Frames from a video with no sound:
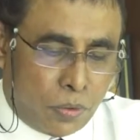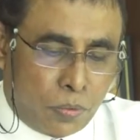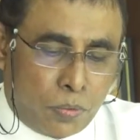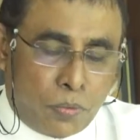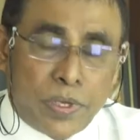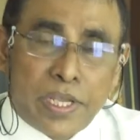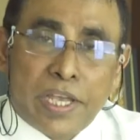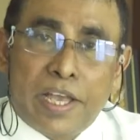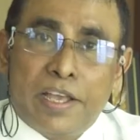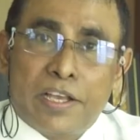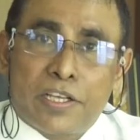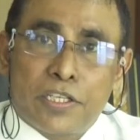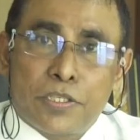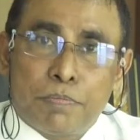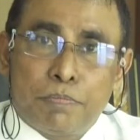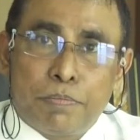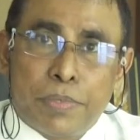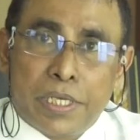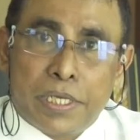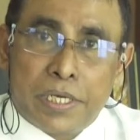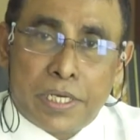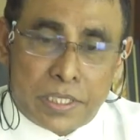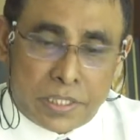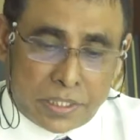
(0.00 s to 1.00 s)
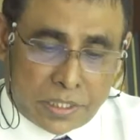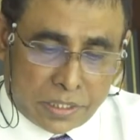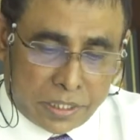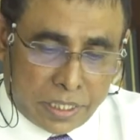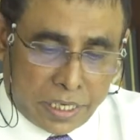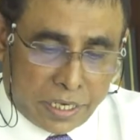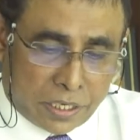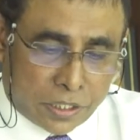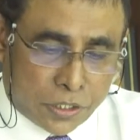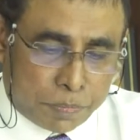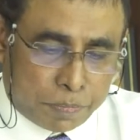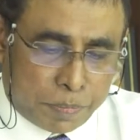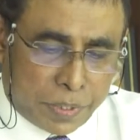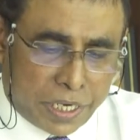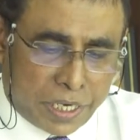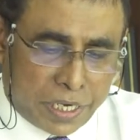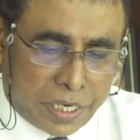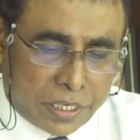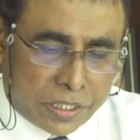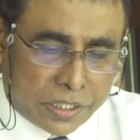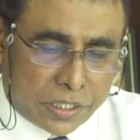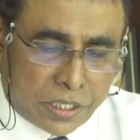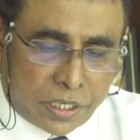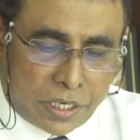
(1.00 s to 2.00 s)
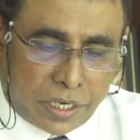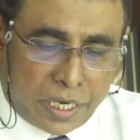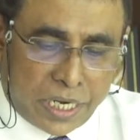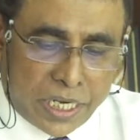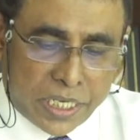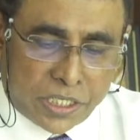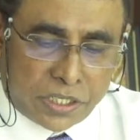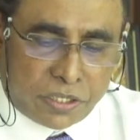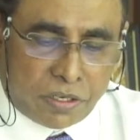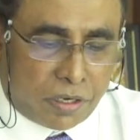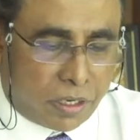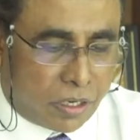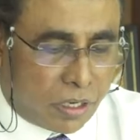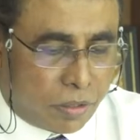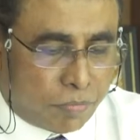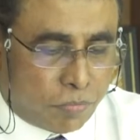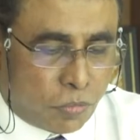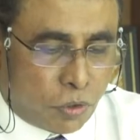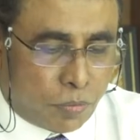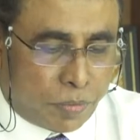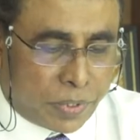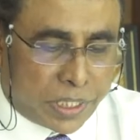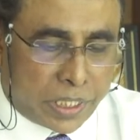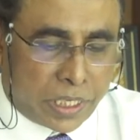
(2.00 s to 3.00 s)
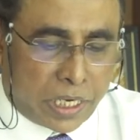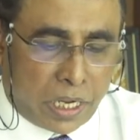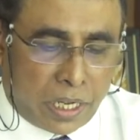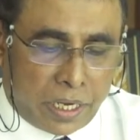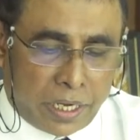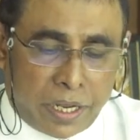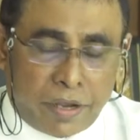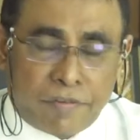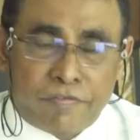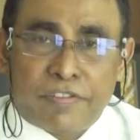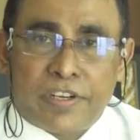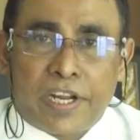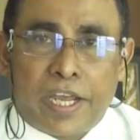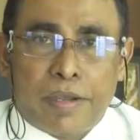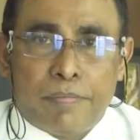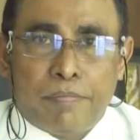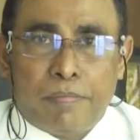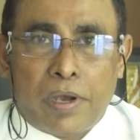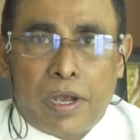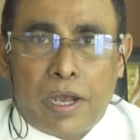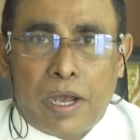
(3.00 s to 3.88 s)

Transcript: we are experiencing a historical moment in our lifetime,